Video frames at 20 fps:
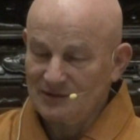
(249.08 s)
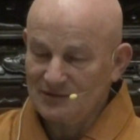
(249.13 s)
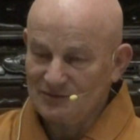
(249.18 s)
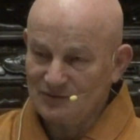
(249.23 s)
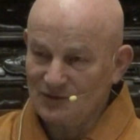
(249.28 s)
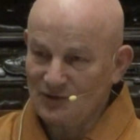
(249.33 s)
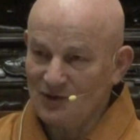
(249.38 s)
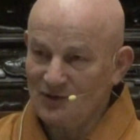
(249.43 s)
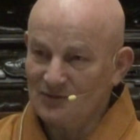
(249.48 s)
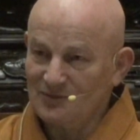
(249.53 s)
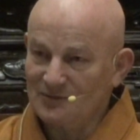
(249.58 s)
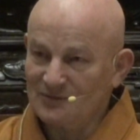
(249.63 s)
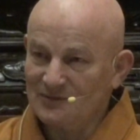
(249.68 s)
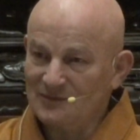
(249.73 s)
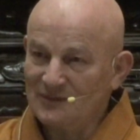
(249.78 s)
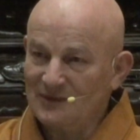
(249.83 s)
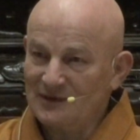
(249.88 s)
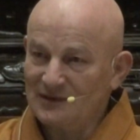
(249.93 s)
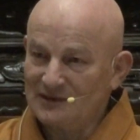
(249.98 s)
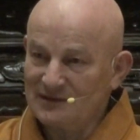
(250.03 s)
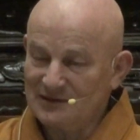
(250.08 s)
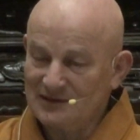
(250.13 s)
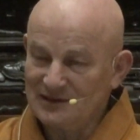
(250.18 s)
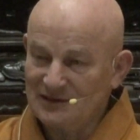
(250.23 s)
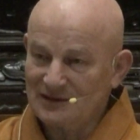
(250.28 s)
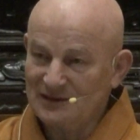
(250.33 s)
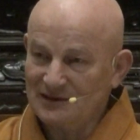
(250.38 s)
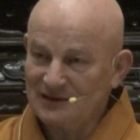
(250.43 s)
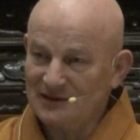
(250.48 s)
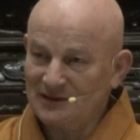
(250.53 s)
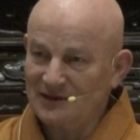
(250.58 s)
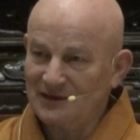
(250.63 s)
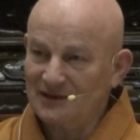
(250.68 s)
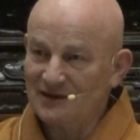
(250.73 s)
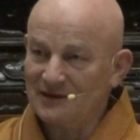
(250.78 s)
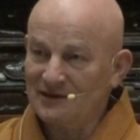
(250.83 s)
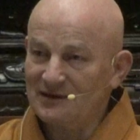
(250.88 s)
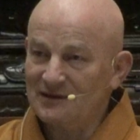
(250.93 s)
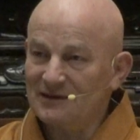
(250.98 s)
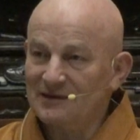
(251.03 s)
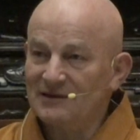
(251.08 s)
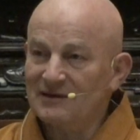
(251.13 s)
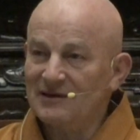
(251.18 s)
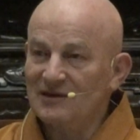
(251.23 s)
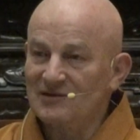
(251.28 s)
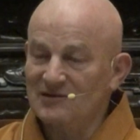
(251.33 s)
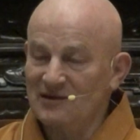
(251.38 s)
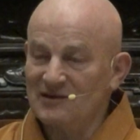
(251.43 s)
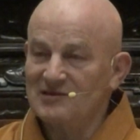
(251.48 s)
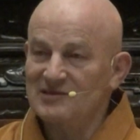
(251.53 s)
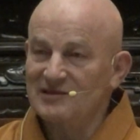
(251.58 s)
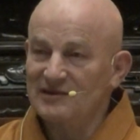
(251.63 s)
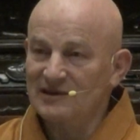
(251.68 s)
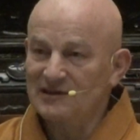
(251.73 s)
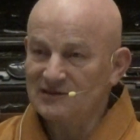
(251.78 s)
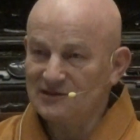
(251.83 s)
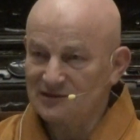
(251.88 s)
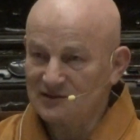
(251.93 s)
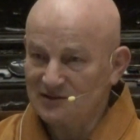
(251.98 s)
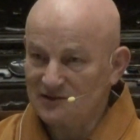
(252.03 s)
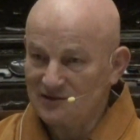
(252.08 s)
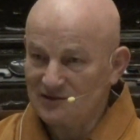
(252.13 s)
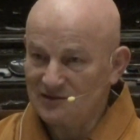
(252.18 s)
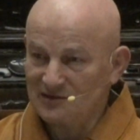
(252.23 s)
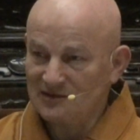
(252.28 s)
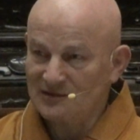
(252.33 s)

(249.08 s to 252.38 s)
from the uh, sensations.